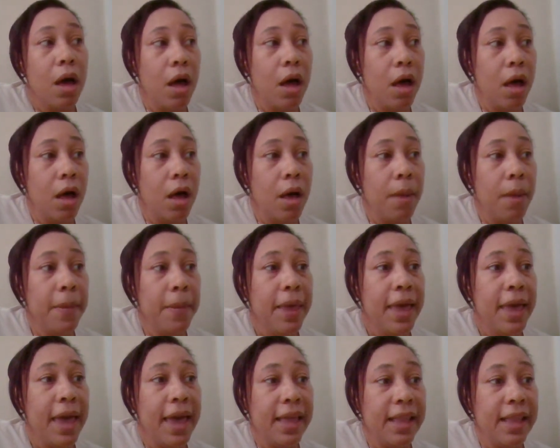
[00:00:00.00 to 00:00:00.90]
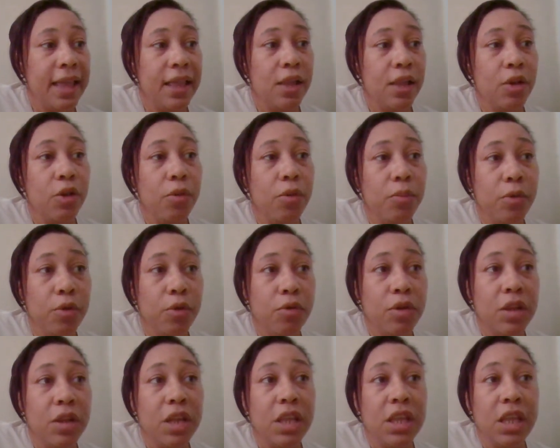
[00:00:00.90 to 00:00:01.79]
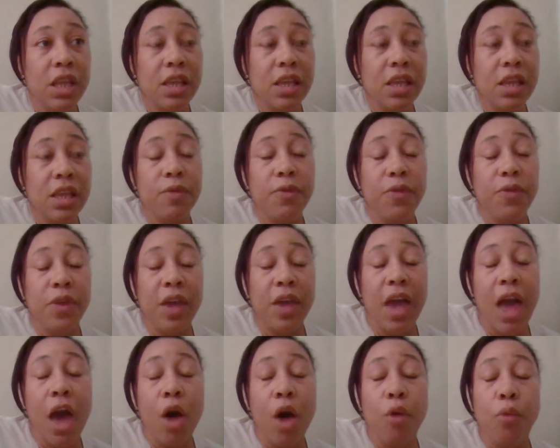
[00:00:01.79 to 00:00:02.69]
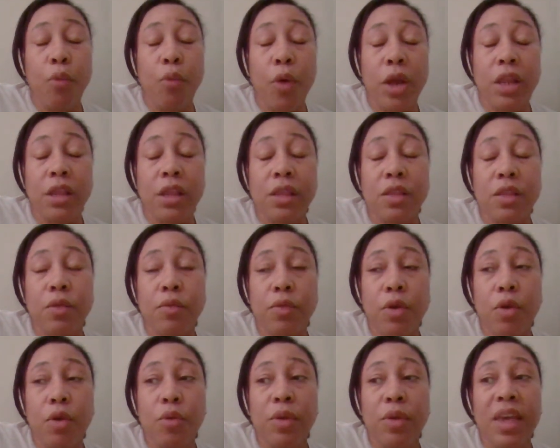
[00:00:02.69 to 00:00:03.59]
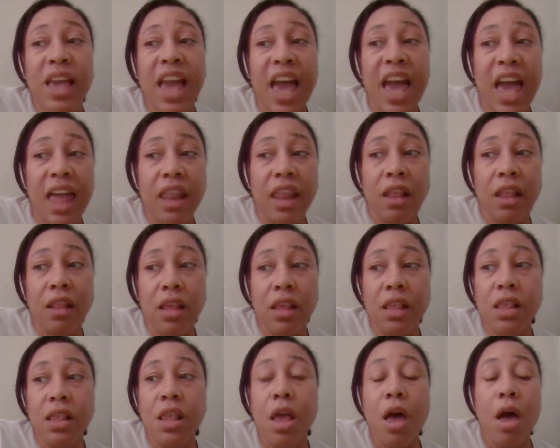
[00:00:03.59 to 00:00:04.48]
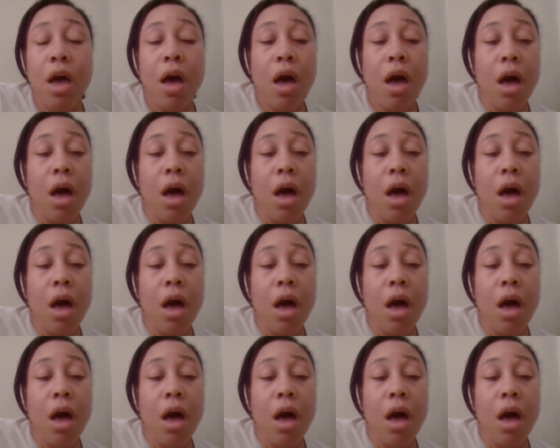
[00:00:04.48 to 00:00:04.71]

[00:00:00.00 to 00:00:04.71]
And that the community needs to figure out what is the real catalyst